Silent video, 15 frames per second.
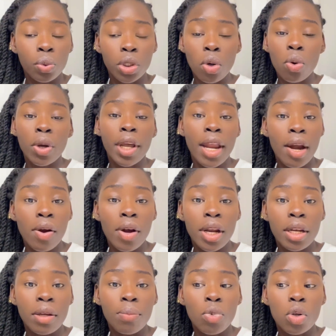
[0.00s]
don't care
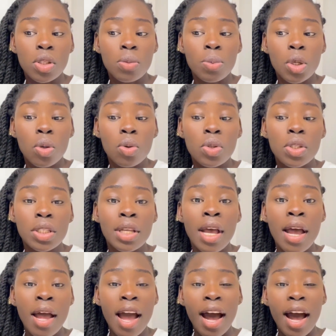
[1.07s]
anymore is because